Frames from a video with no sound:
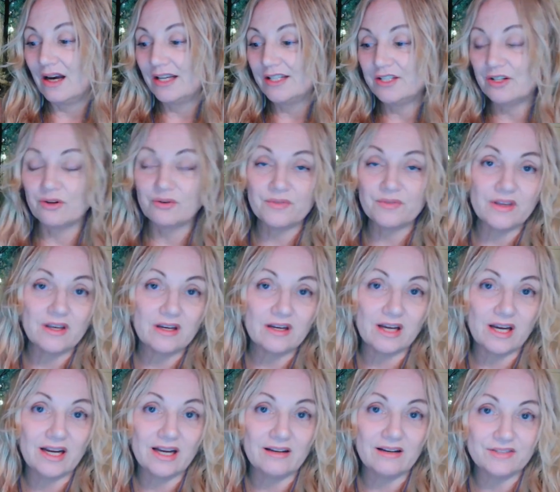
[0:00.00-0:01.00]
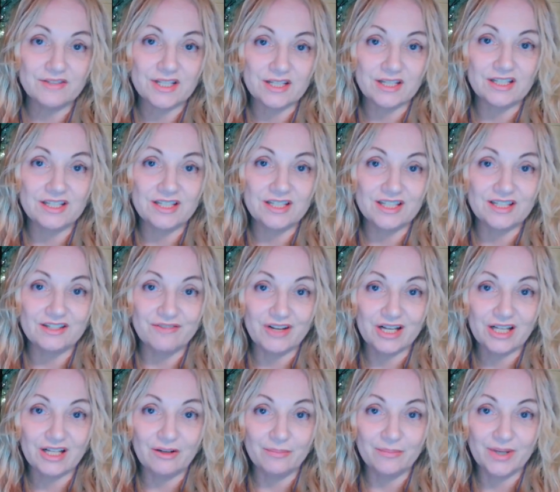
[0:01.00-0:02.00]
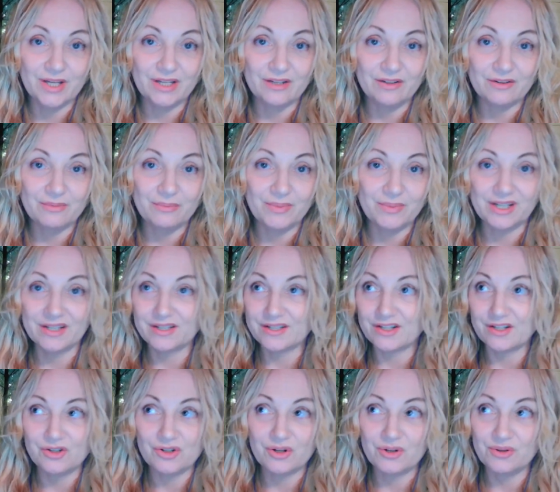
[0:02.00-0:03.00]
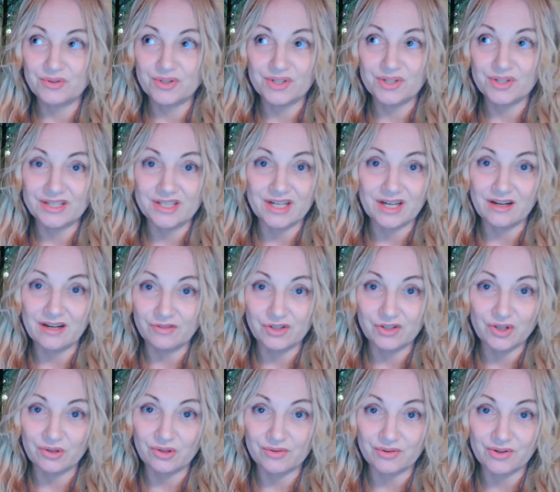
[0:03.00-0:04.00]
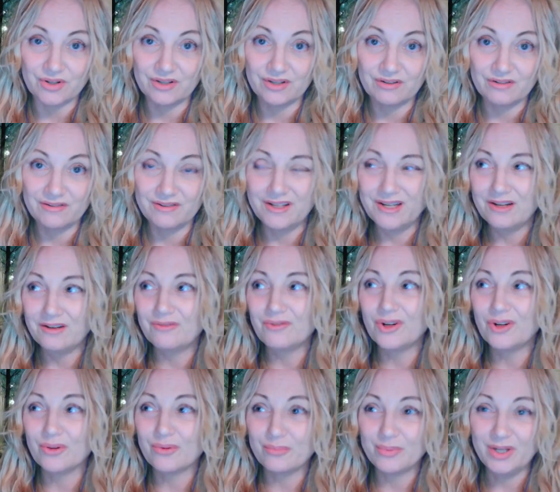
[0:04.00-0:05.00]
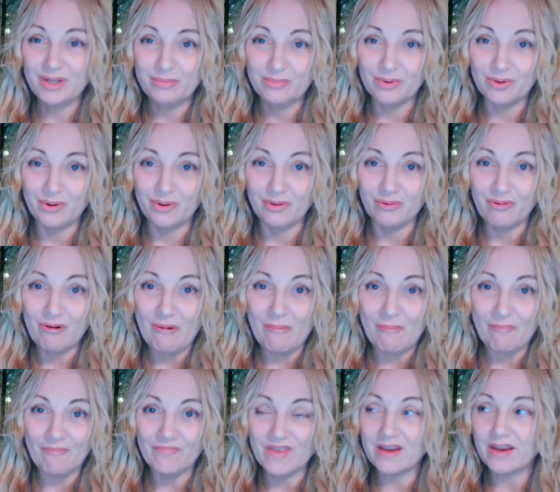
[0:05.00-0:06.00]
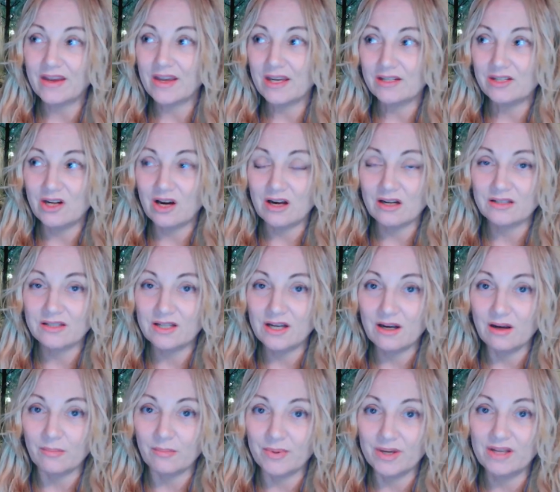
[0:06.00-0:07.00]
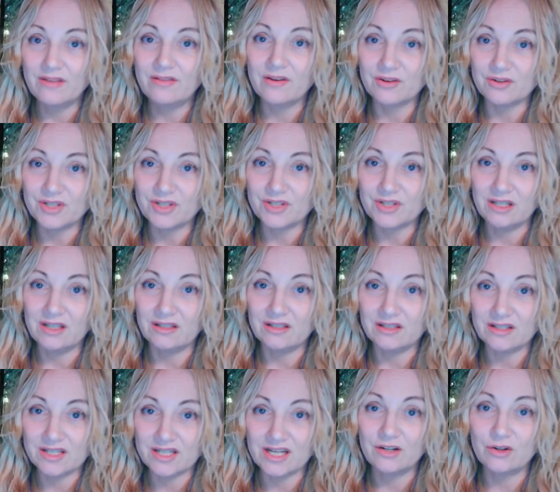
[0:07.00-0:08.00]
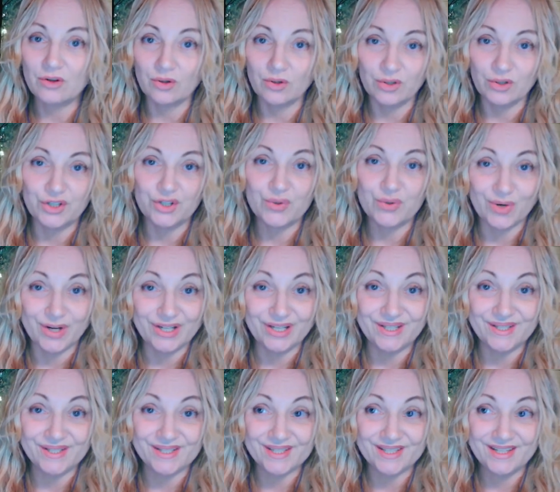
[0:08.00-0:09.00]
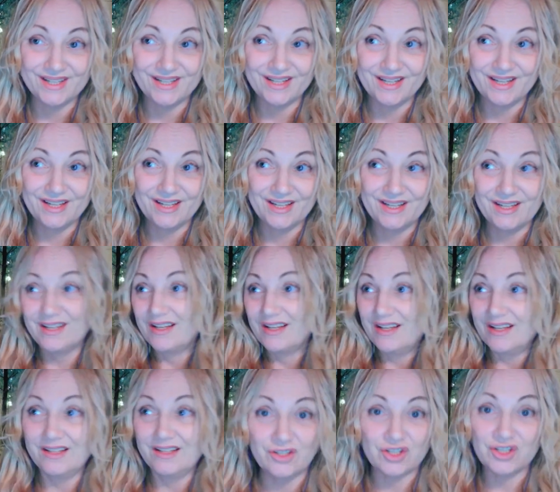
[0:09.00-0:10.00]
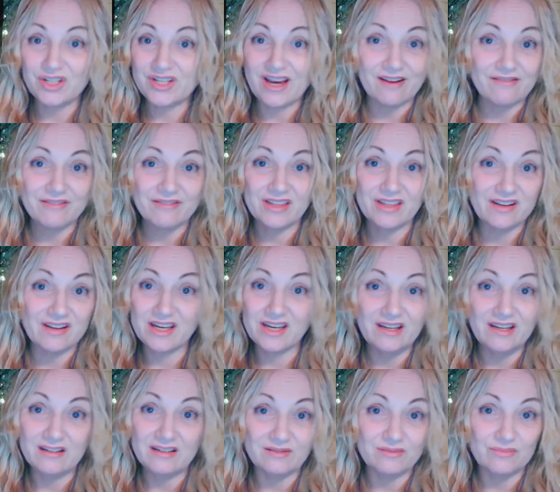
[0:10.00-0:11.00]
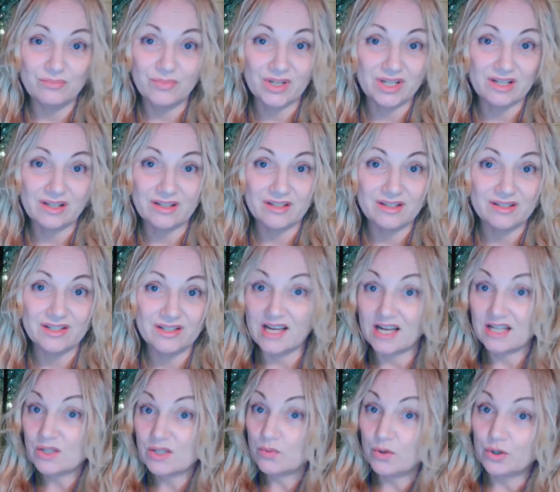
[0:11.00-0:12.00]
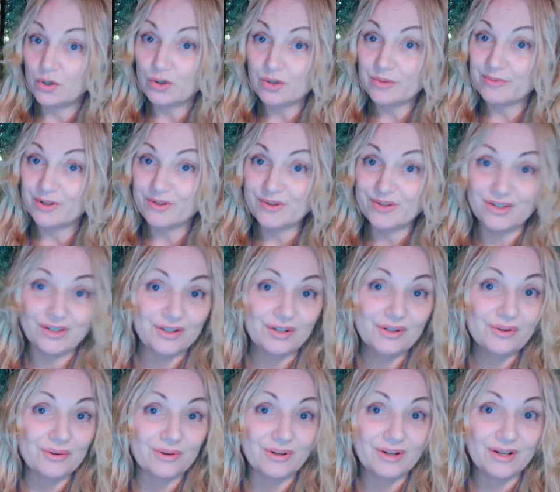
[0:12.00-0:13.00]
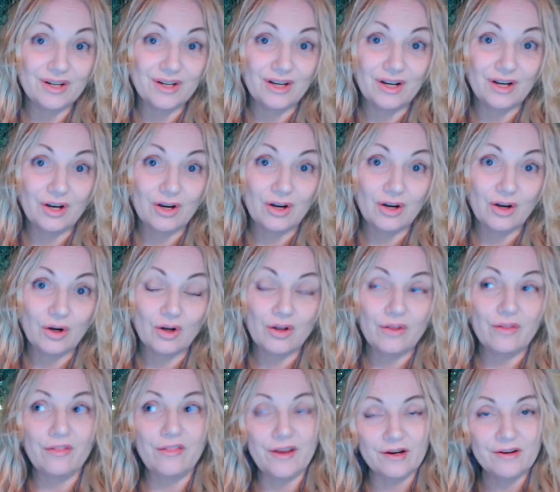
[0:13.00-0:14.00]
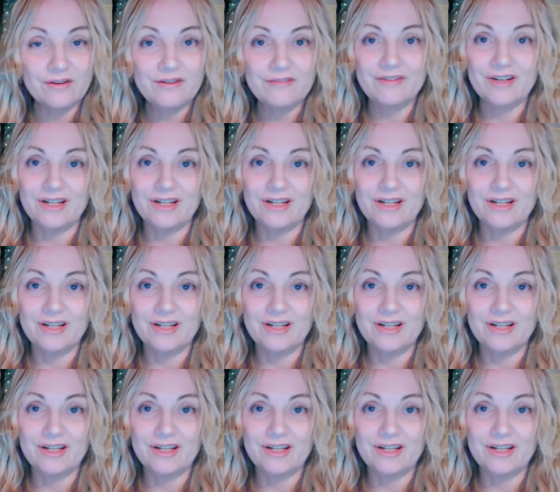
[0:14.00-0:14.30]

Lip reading: I don't think I have stunted development because I chose not to have children. Think of all the people that get knocked up in their teens and early 20s and just have the kid because that's what you're supposed to do. Their